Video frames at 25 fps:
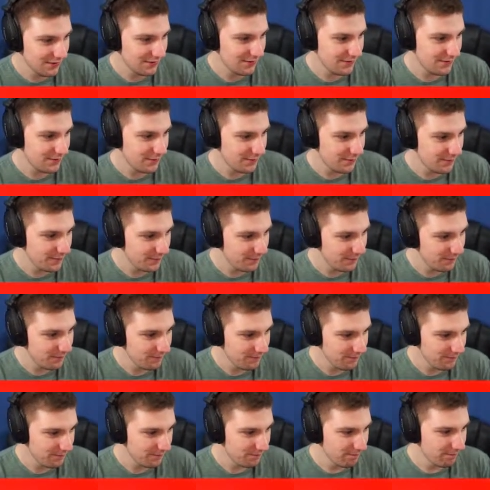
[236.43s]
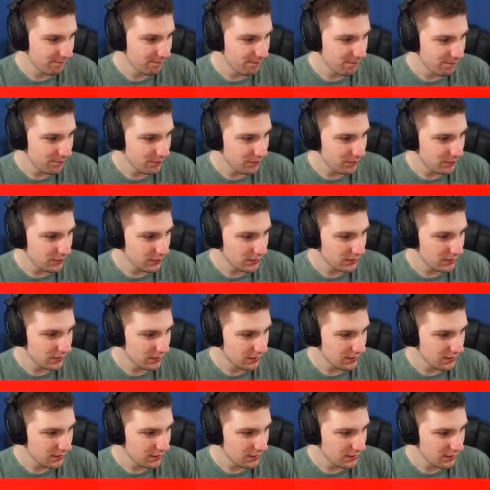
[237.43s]

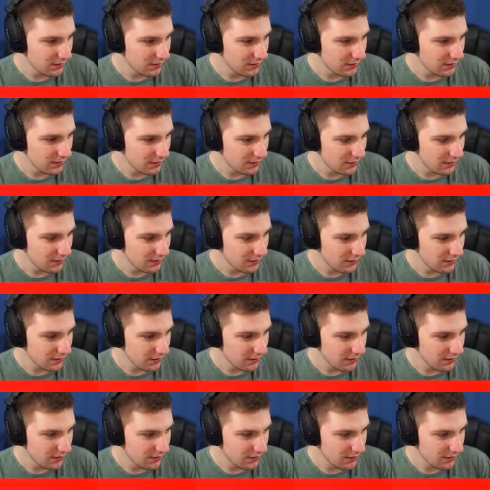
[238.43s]
Nothing is said.